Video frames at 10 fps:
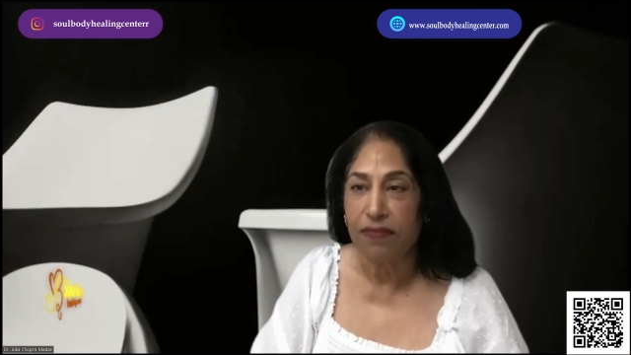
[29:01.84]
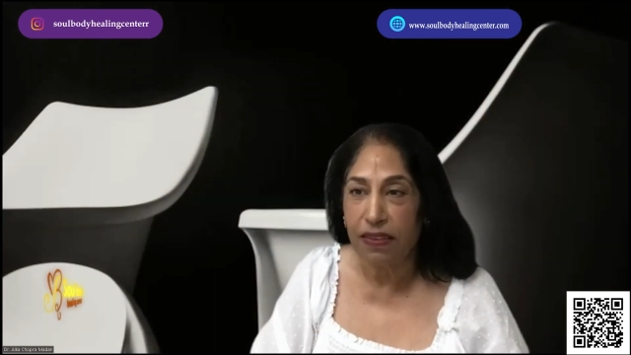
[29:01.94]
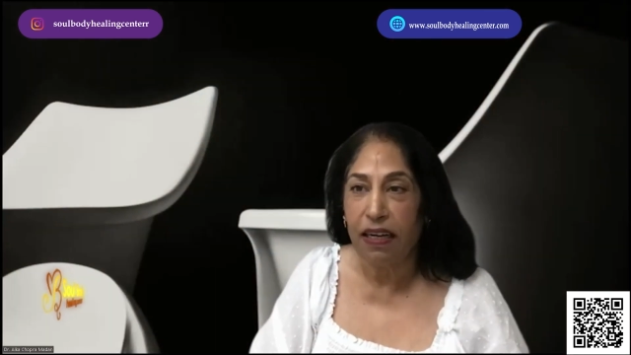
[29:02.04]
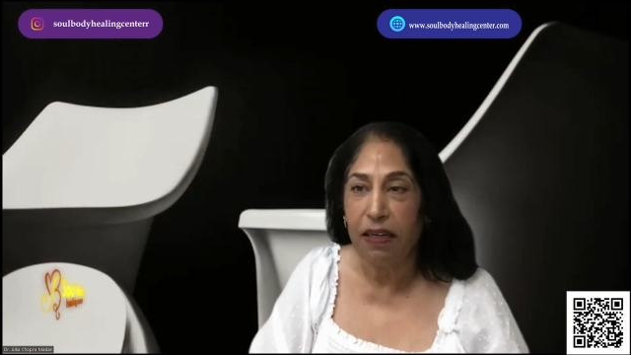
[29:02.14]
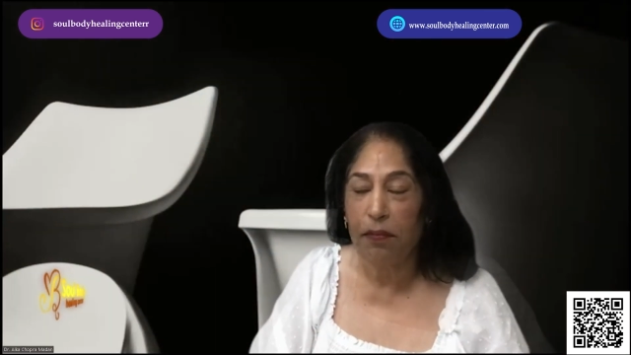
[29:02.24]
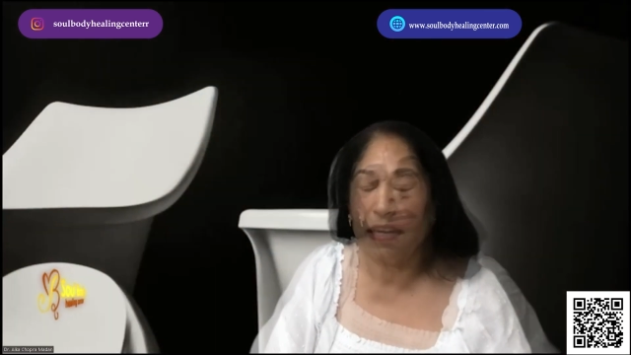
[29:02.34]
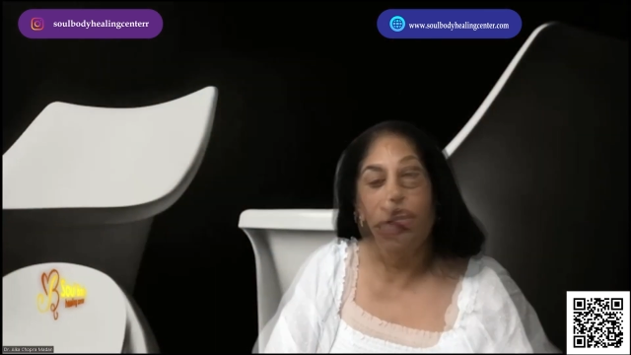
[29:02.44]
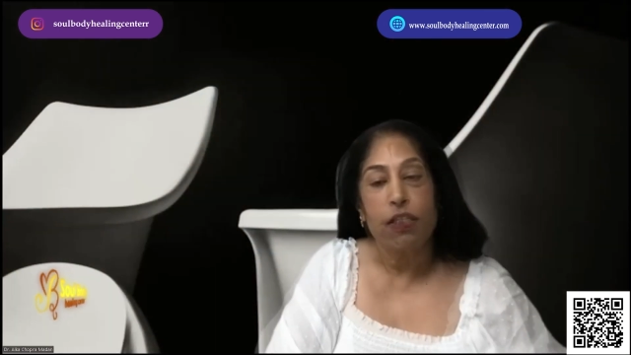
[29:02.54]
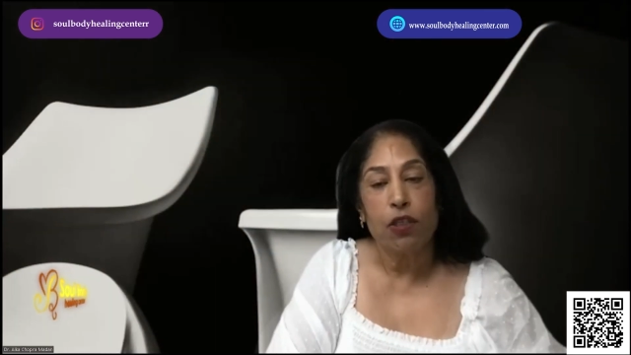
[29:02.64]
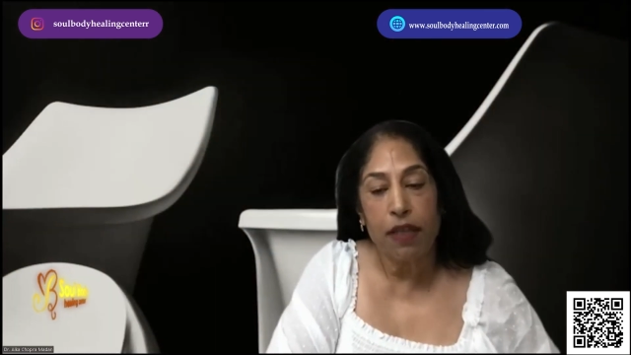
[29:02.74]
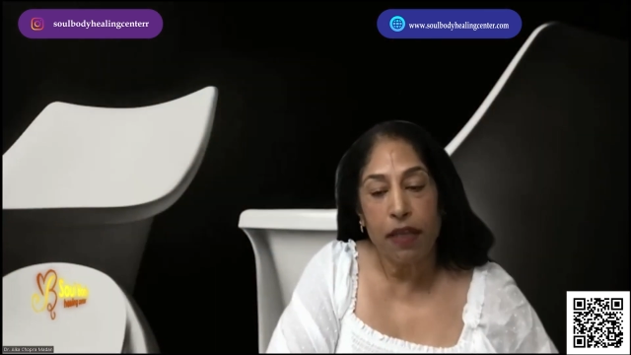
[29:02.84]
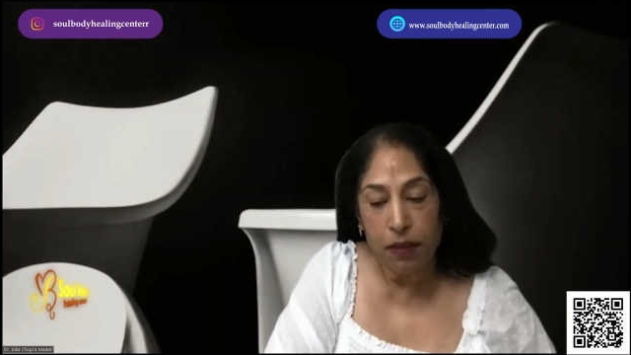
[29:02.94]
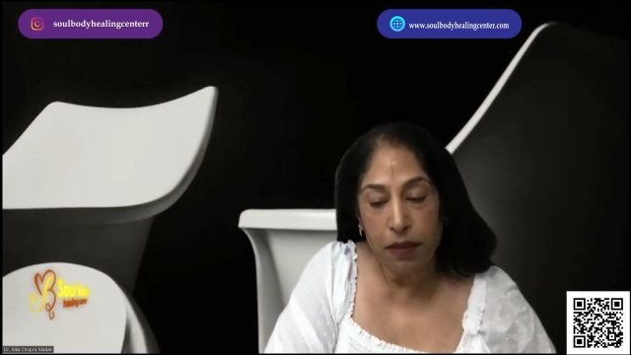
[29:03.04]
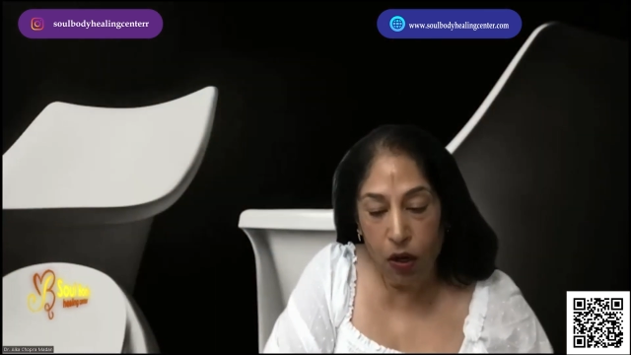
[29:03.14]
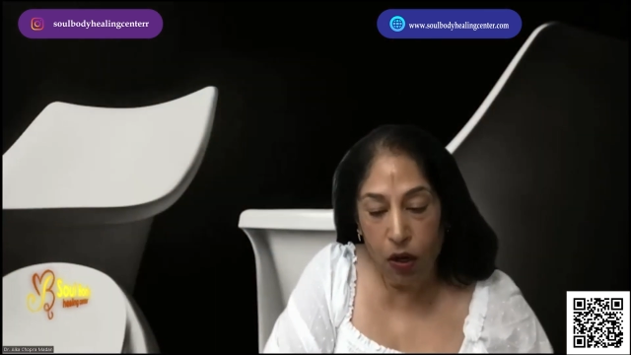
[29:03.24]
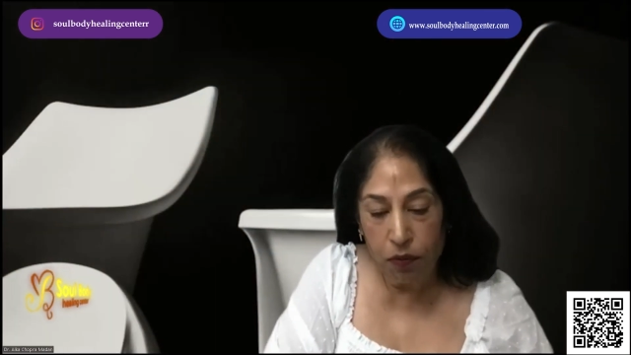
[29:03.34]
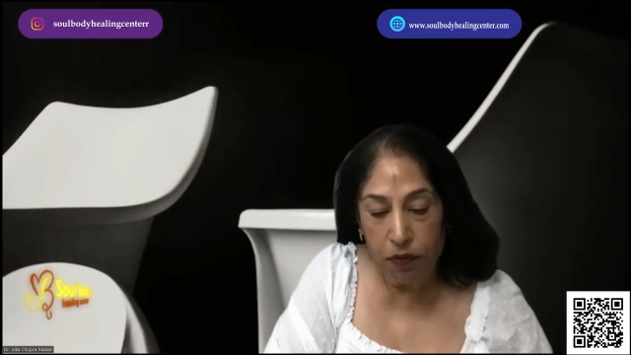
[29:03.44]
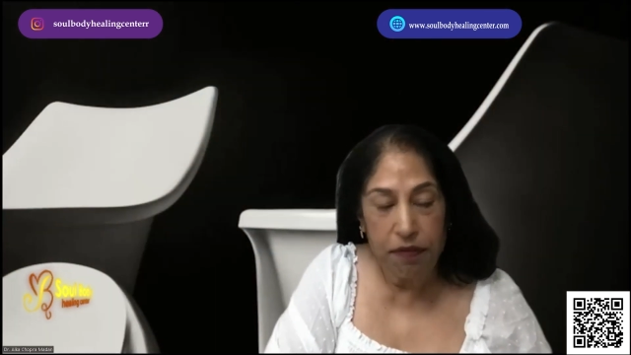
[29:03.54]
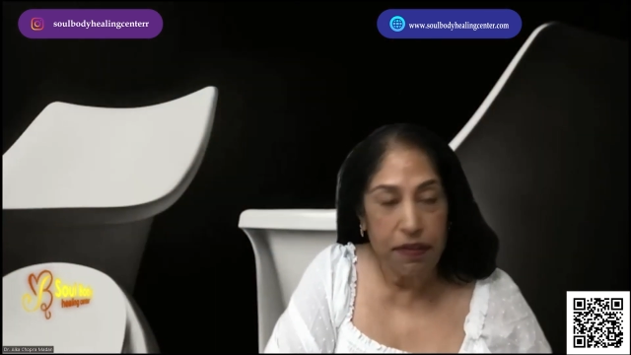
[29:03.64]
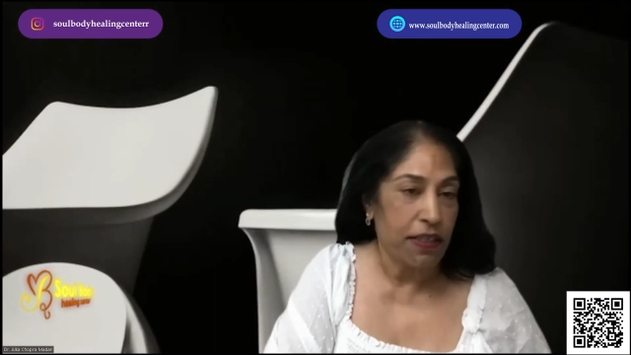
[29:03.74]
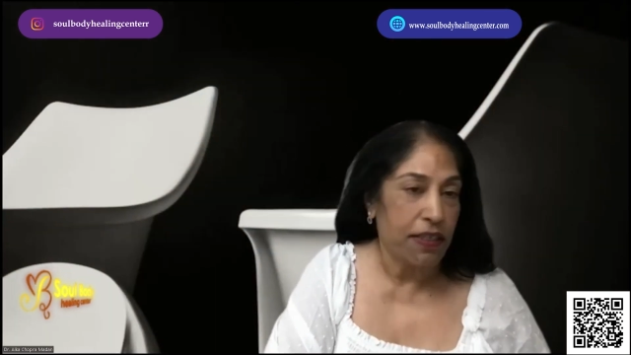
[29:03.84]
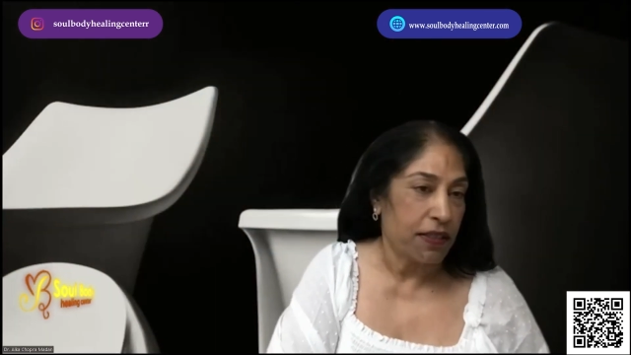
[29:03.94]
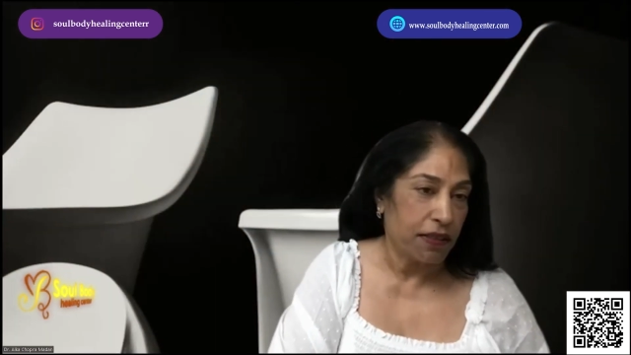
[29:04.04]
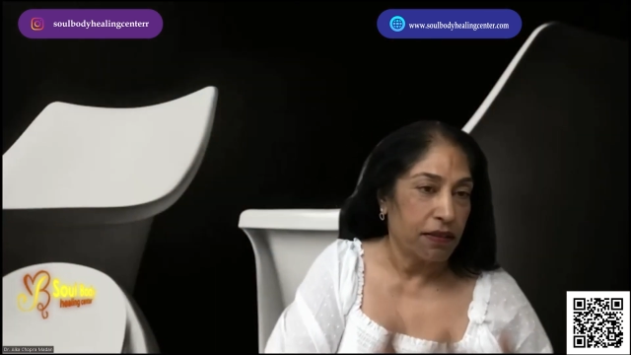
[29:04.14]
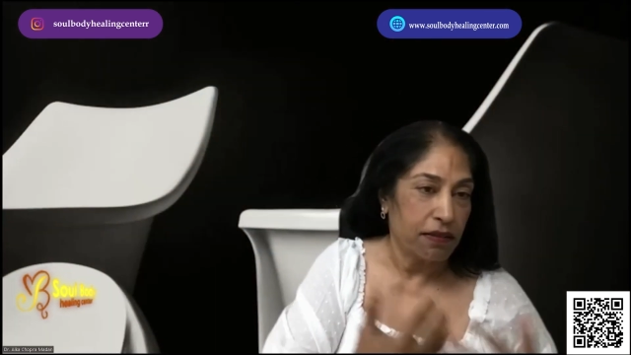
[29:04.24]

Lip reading: right? So then now we will just